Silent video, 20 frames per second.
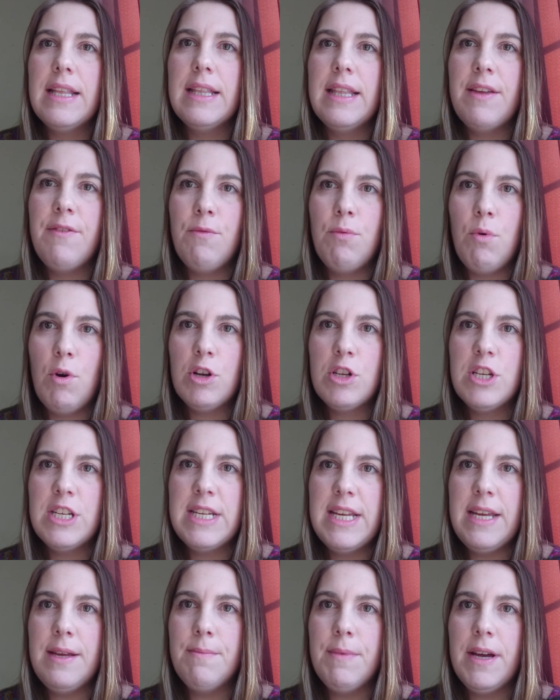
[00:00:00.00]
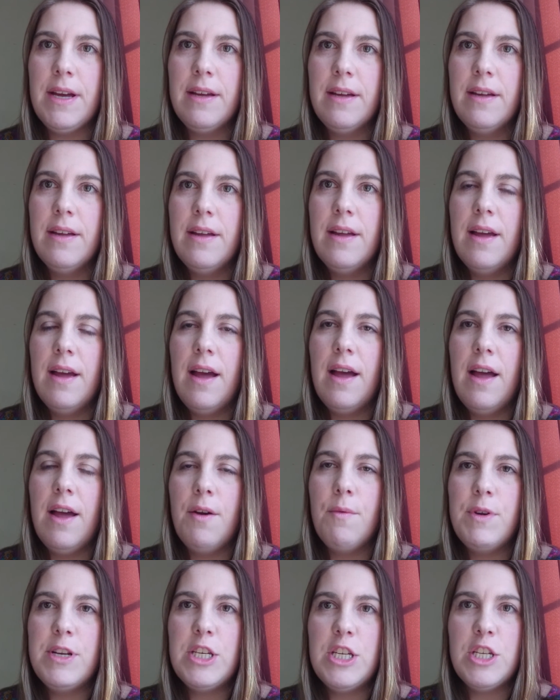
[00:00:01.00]
Lymphoedema,
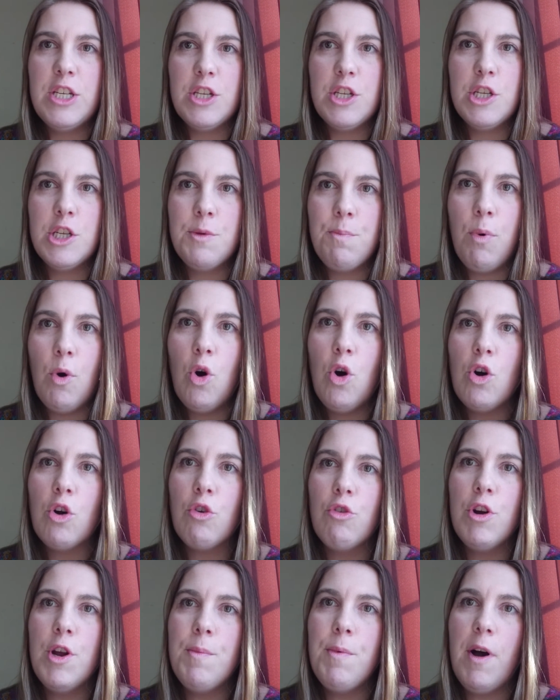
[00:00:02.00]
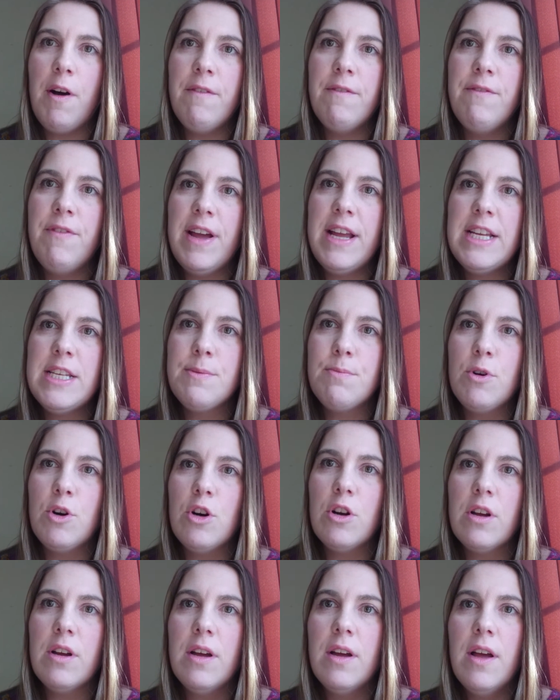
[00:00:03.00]
which is a support group on
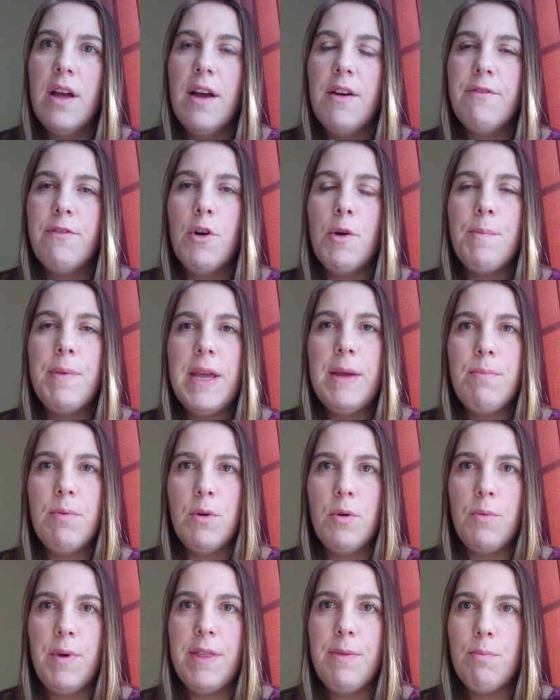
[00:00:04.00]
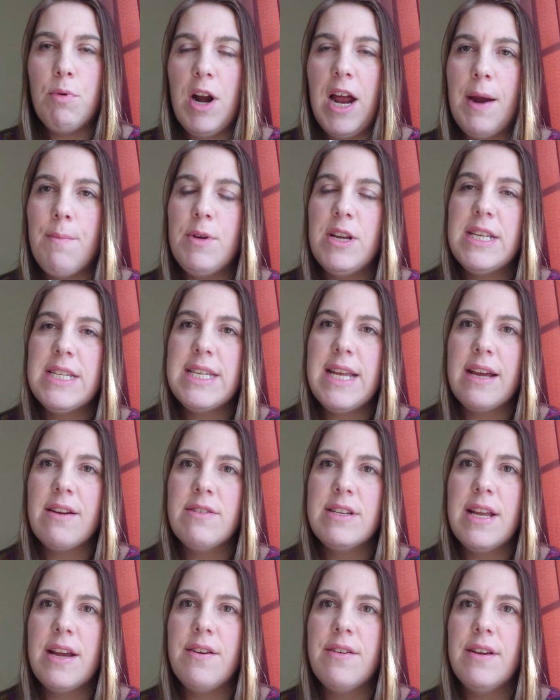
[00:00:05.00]
Facebook for people with primary and
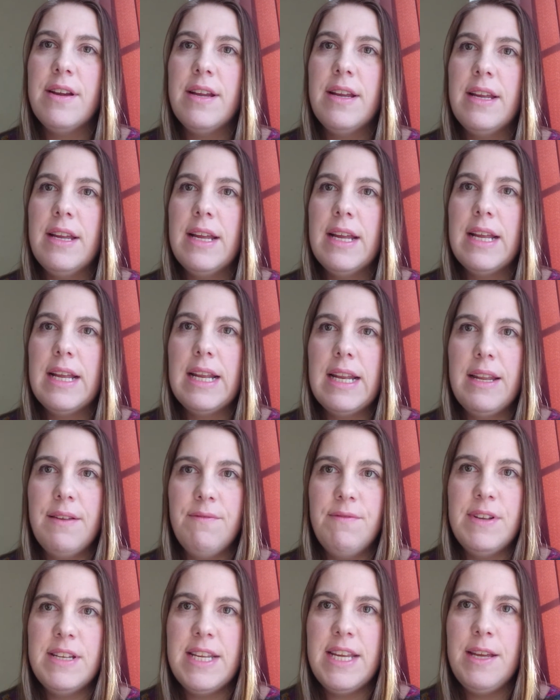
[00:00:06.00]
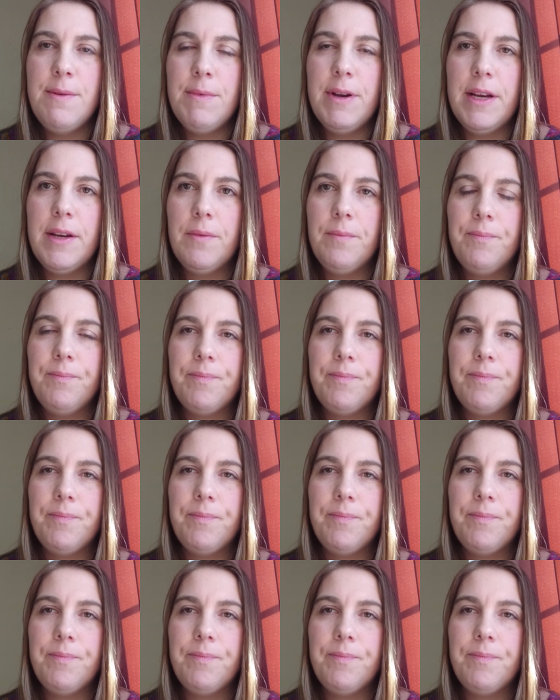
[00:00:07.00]
secondary lymphedema.